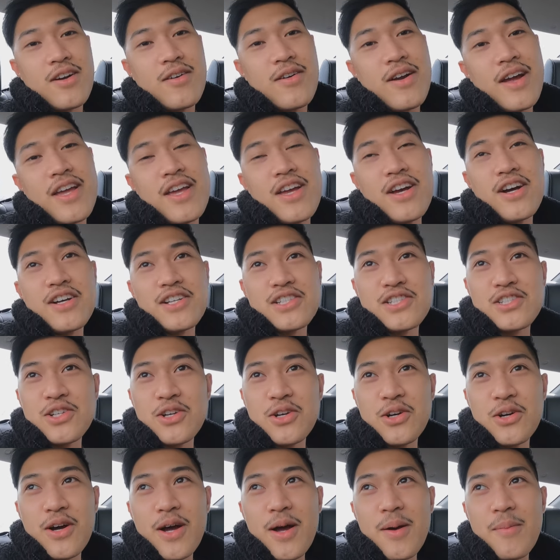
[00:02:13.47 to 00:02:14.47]
Alright y'all,
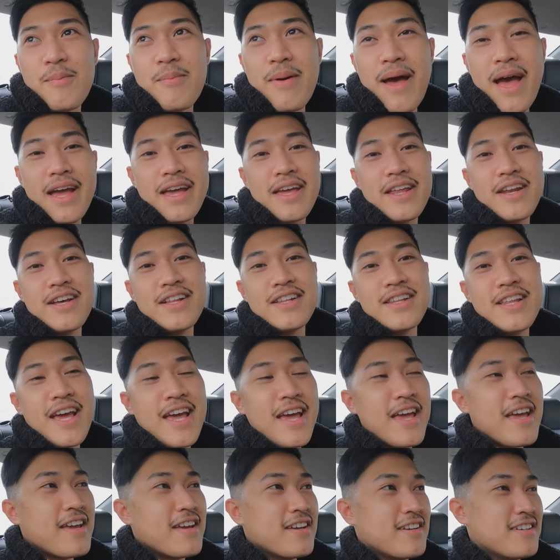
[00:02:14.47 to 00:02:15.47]
so I'm back in L
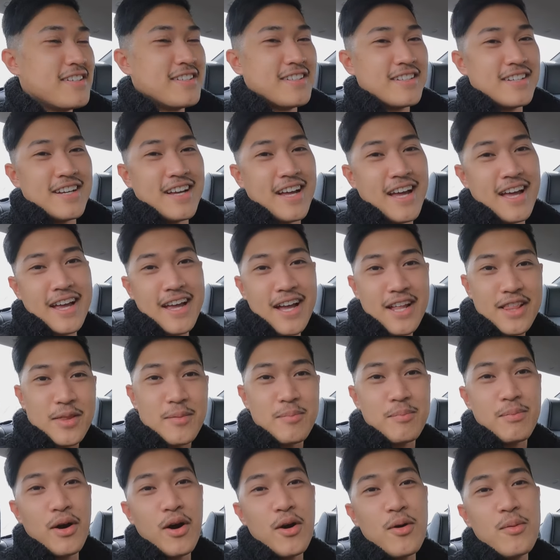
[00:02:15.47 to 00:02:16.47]
A. I got
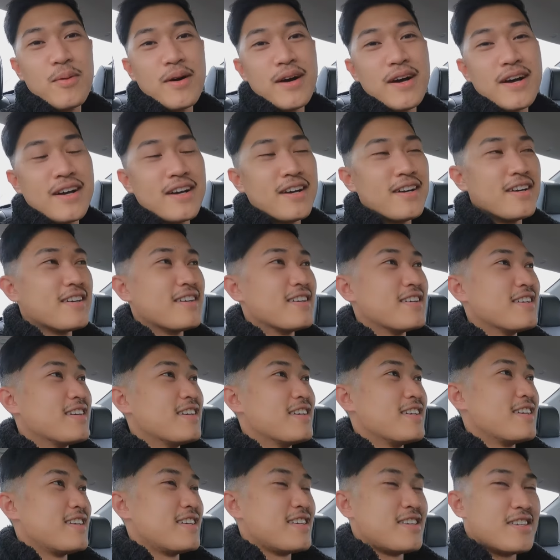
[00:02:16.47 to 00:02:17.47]
the boba,
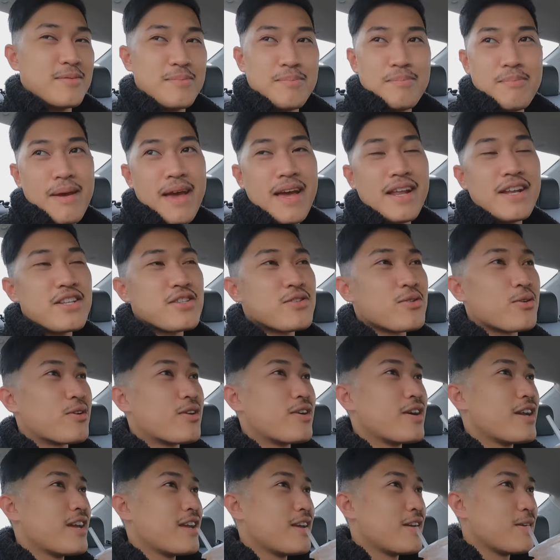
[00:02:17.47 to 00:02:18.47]

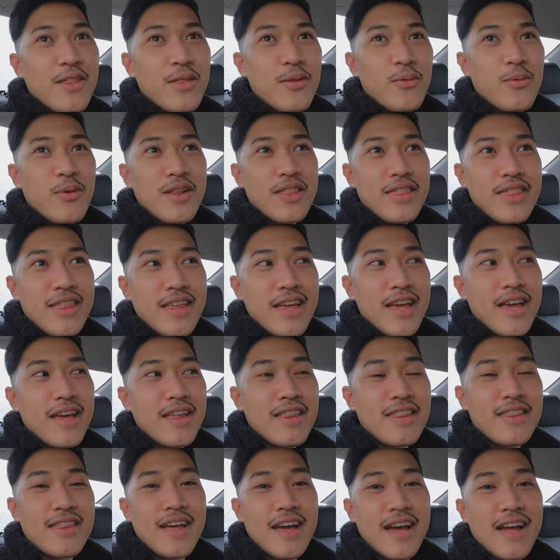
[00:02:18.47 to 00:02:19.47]
mandatory. The one
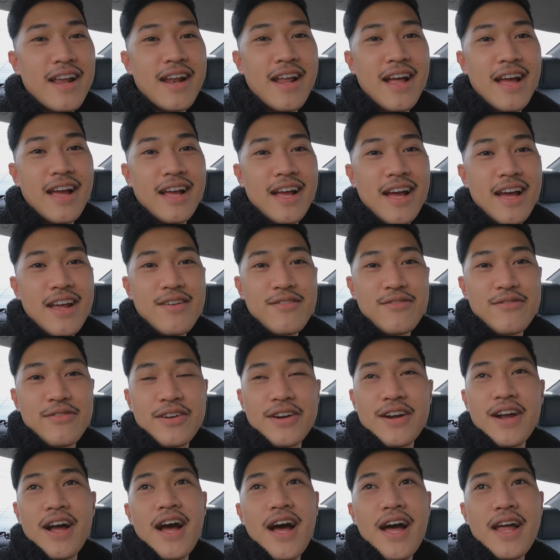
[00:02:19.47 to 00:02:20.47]
thing that I kind of
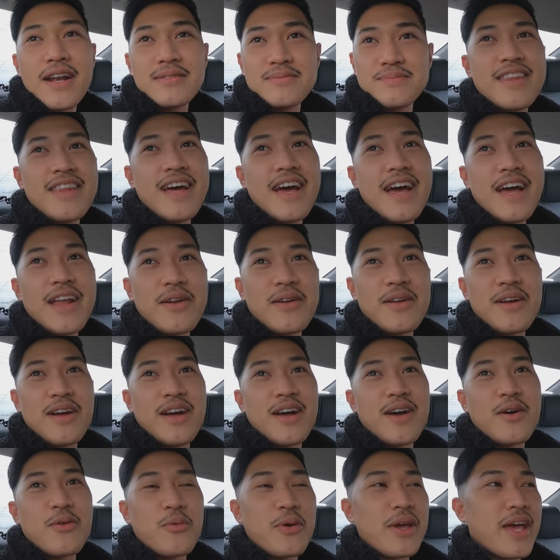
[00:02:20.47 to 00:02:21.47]
forgot that
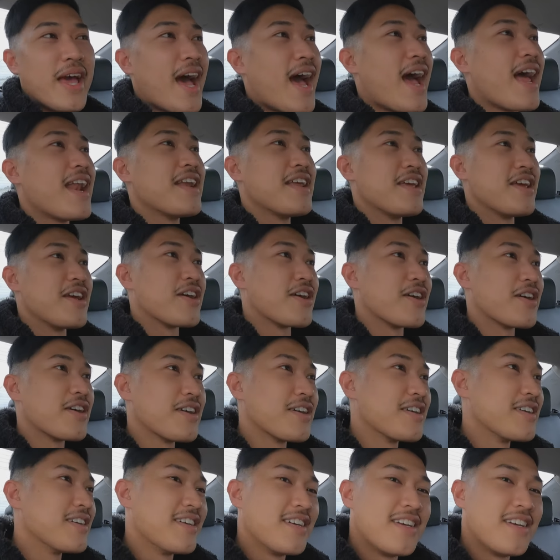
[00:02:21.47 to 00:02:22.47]
uh, we had here